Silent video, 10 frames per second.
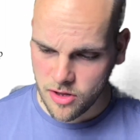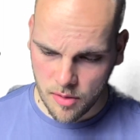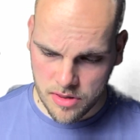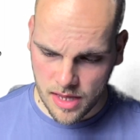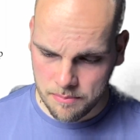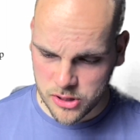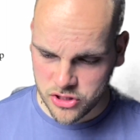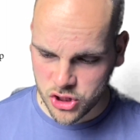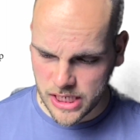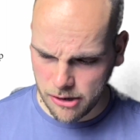Starmer's
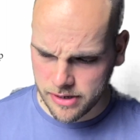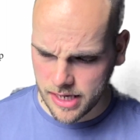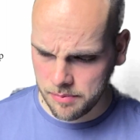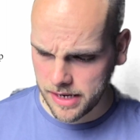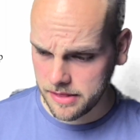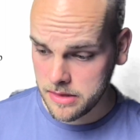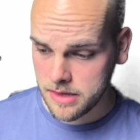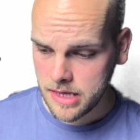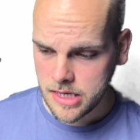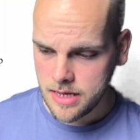ambitious childcare plans,
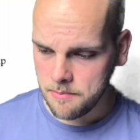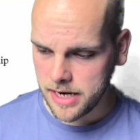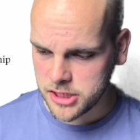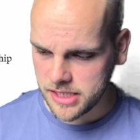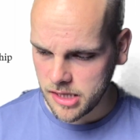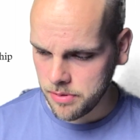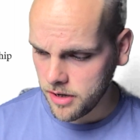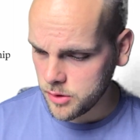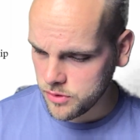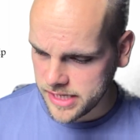pledging that the
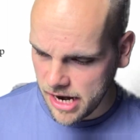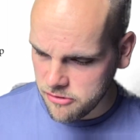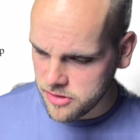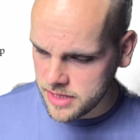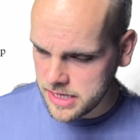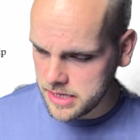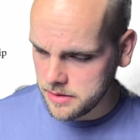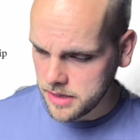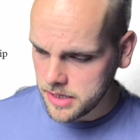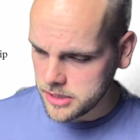party would
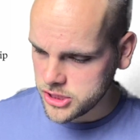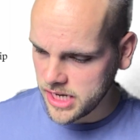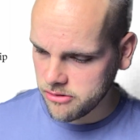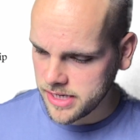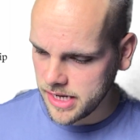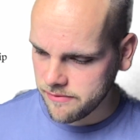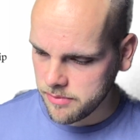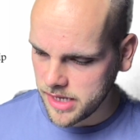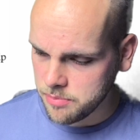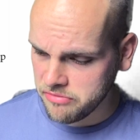guarantee childcare from
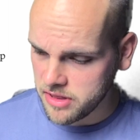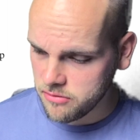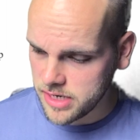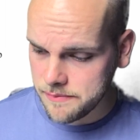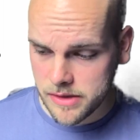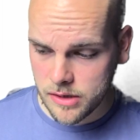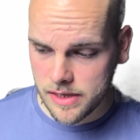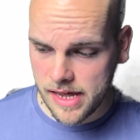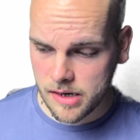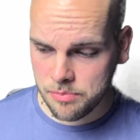the end of parental leave until
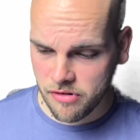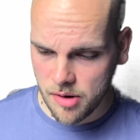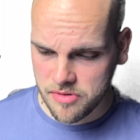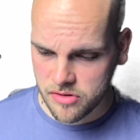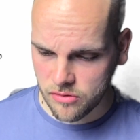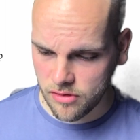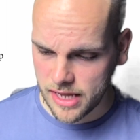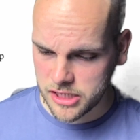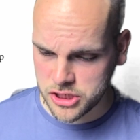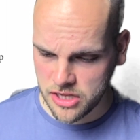the end of primary school,
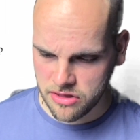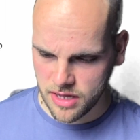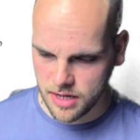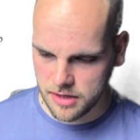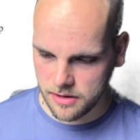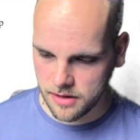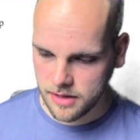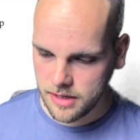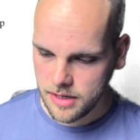NHS style.